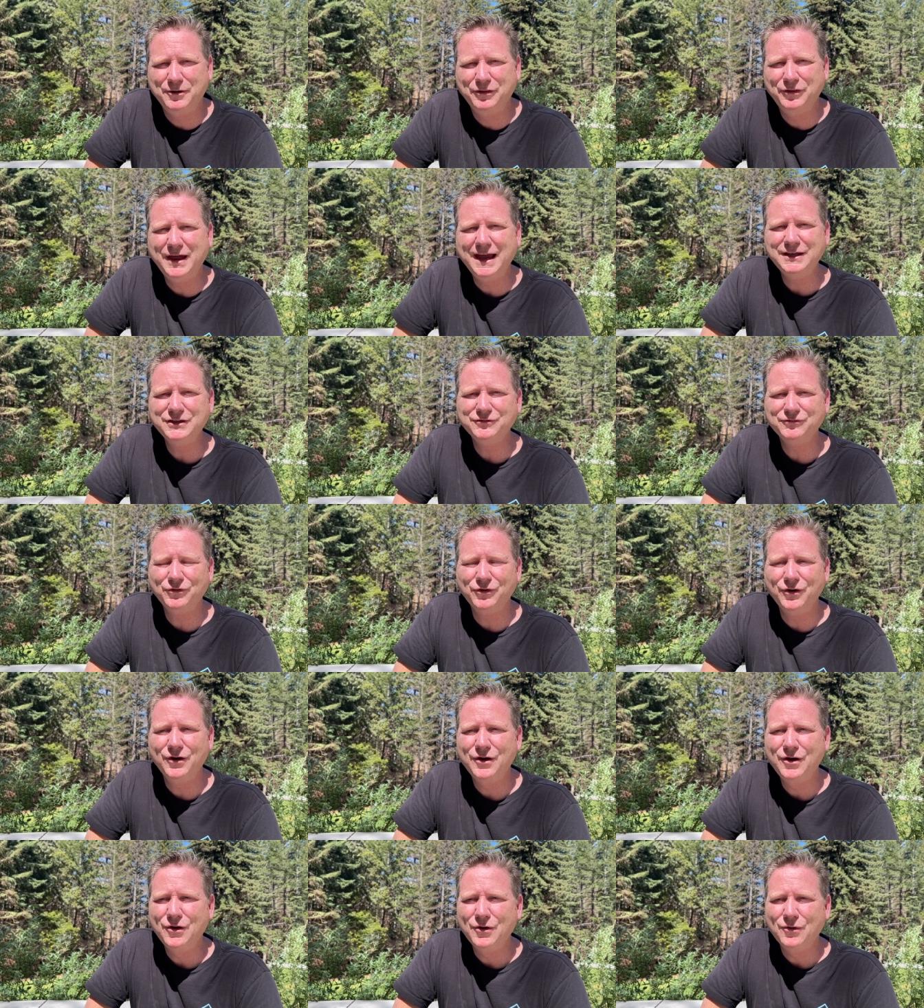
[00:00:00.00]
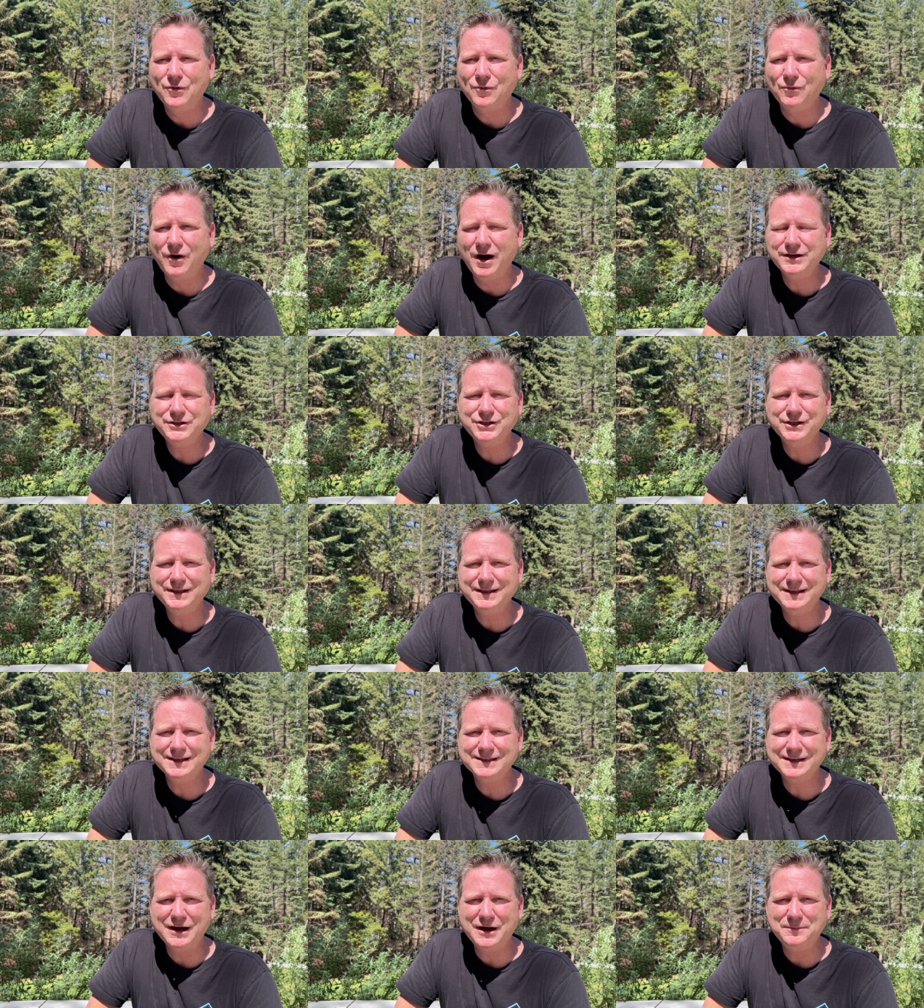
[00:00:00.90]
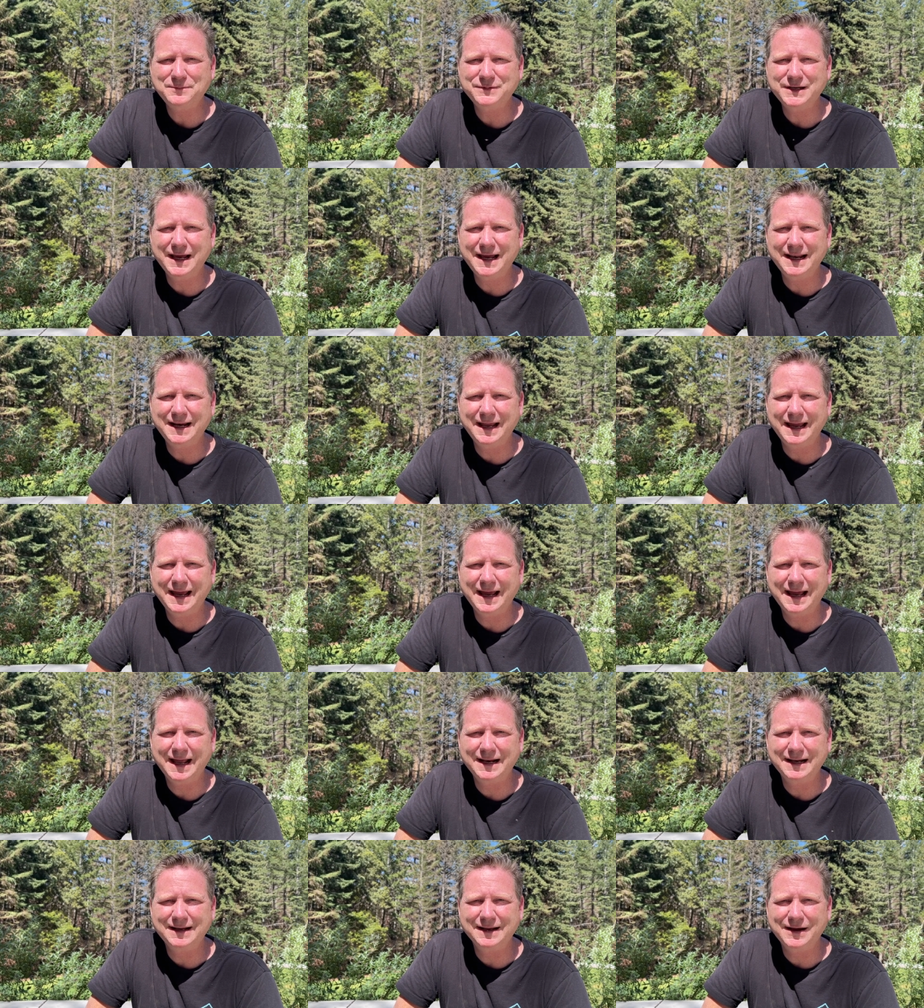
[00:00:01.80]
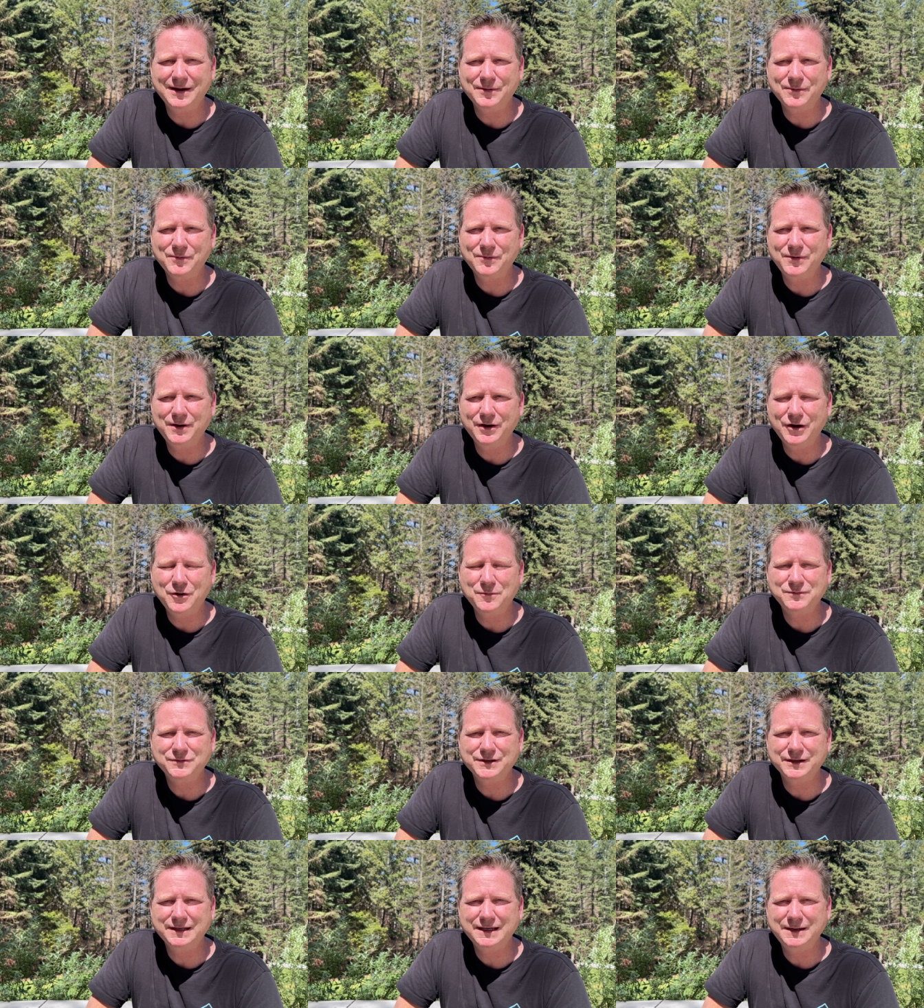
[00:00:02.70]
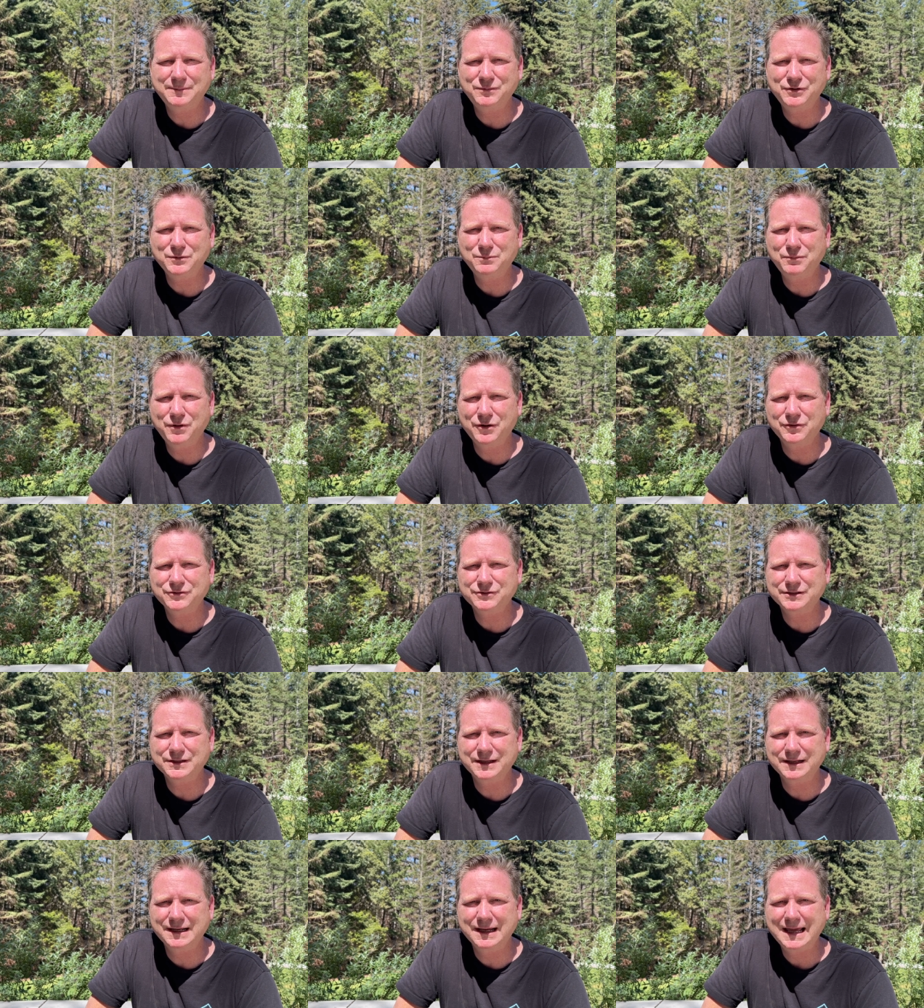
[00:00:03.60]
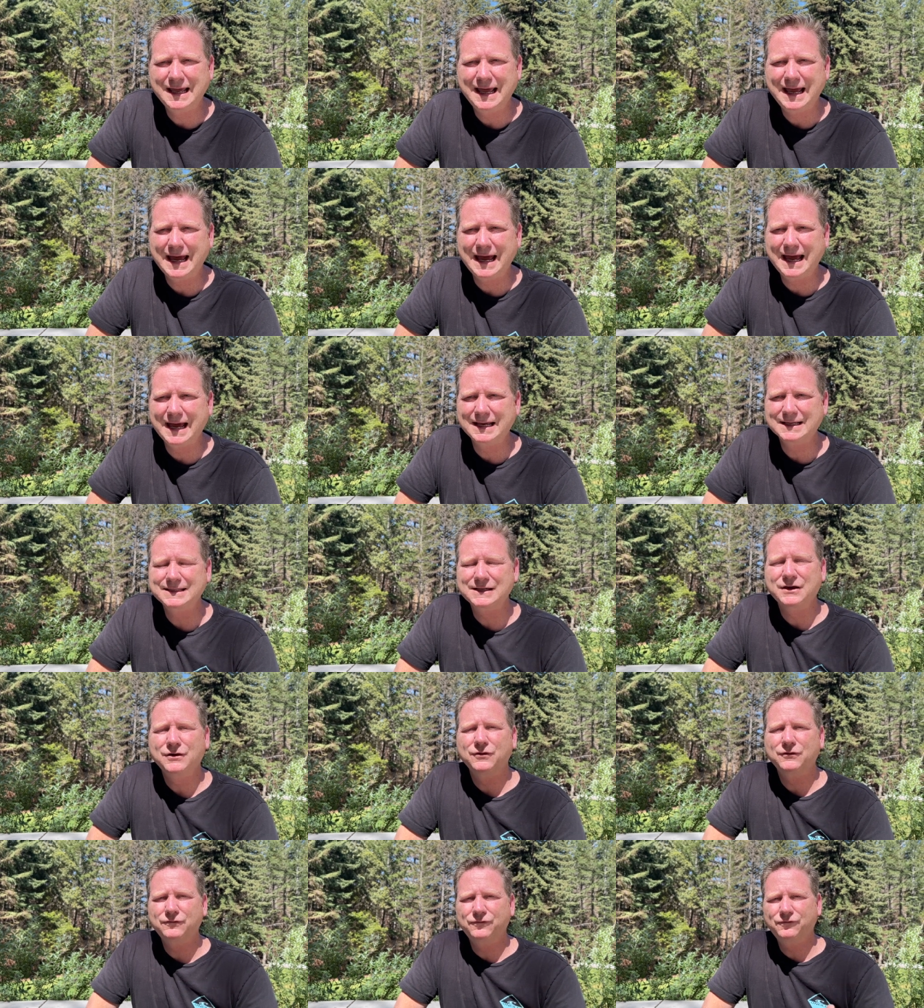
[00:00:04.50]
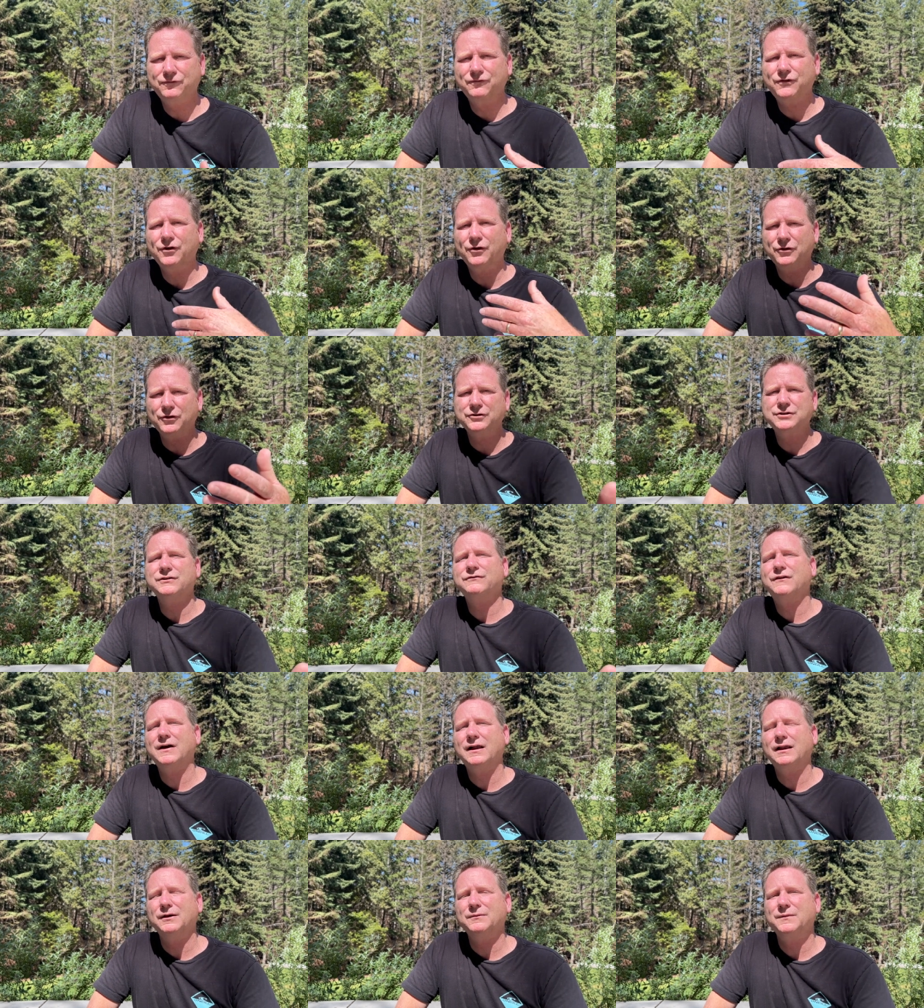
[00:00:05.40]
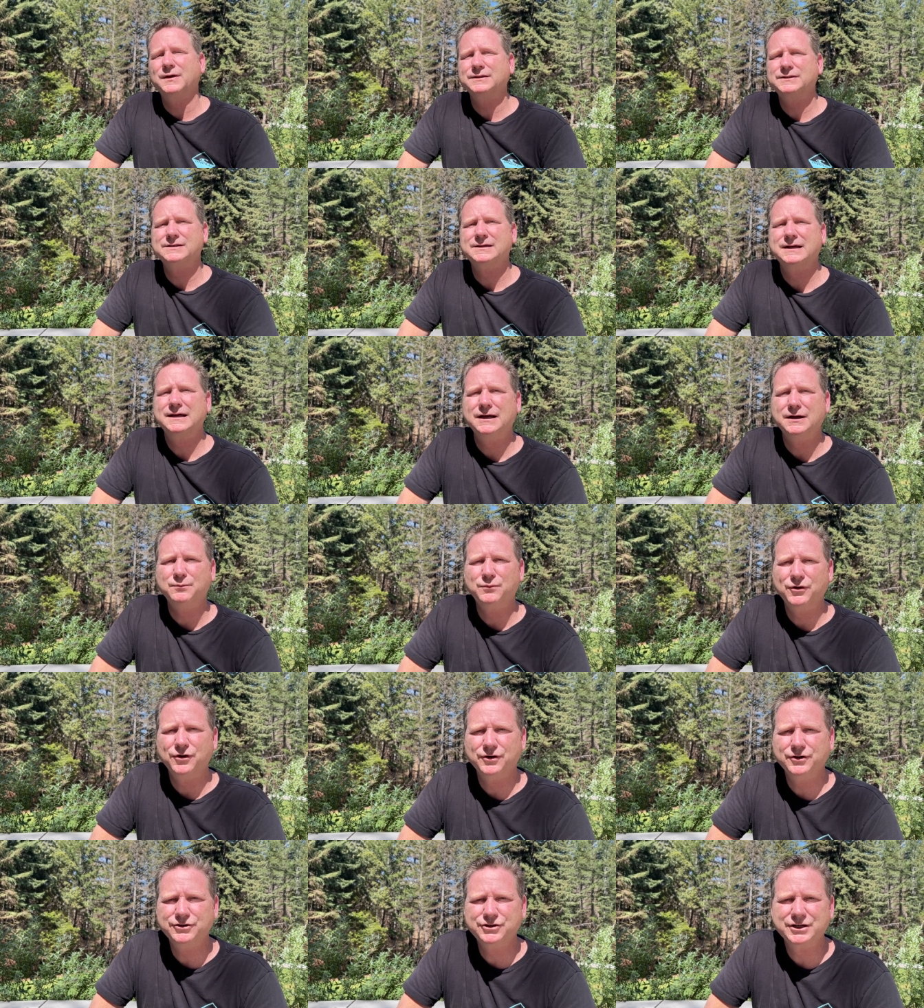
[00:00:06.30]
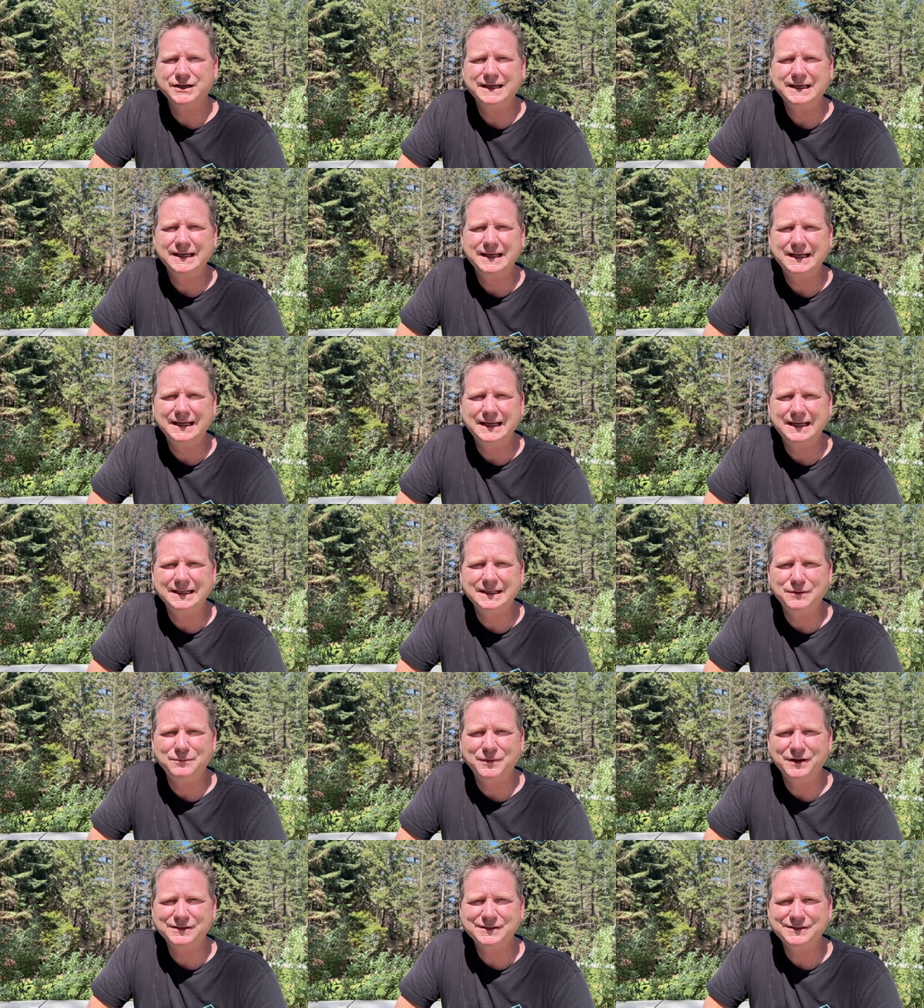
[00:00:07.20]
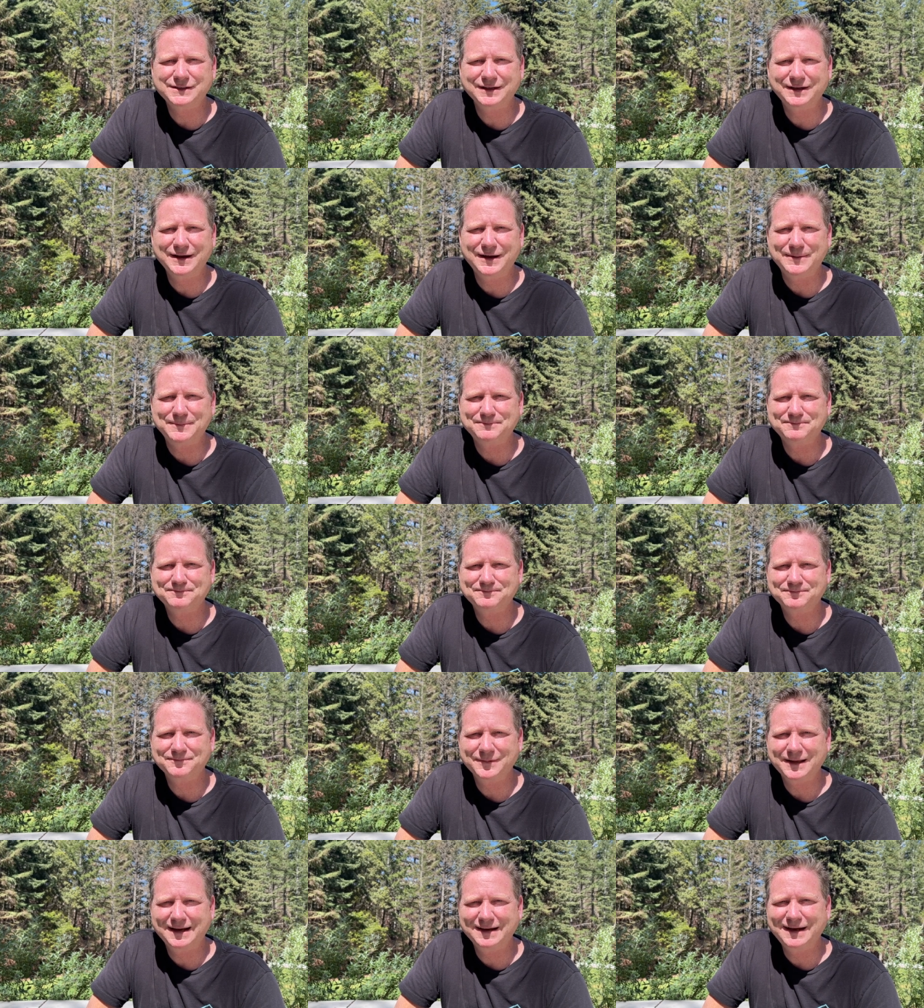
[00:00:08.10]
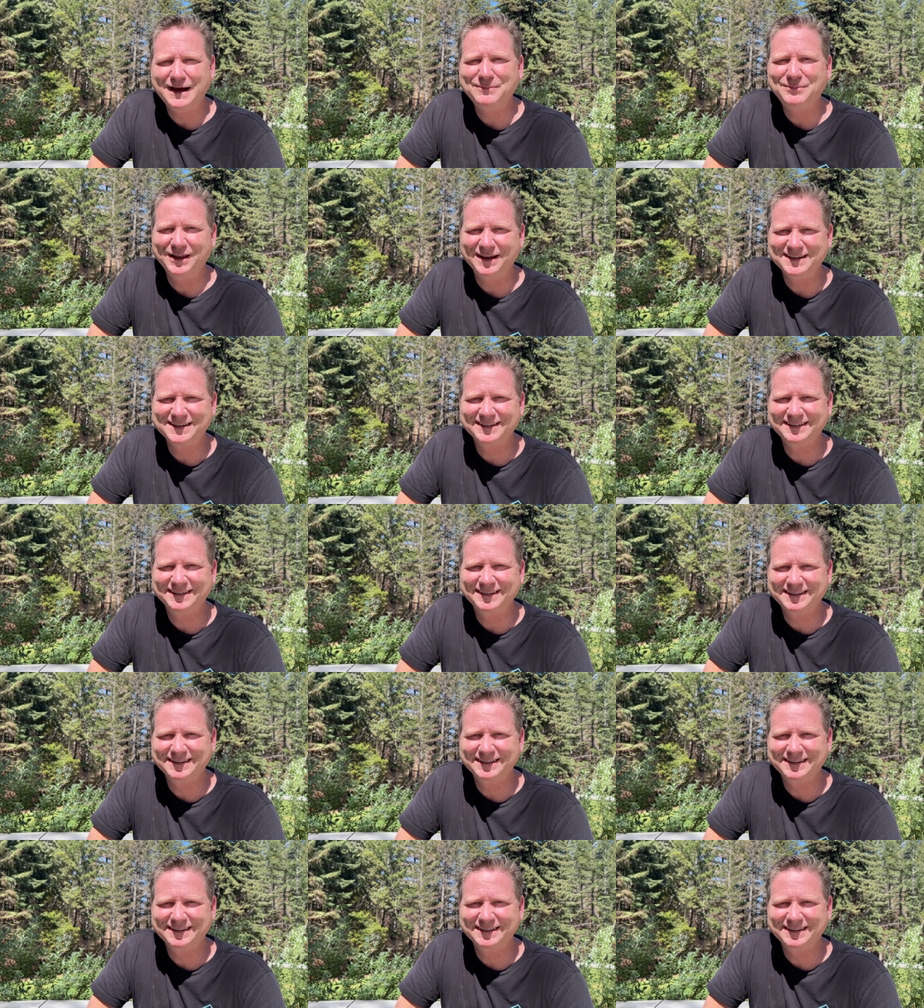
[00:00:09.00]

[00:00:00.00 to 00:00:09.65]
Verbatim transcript: Thanks for watching this update, and uh, we hope to keep you posted as further developments emerge in the months to come. God bless.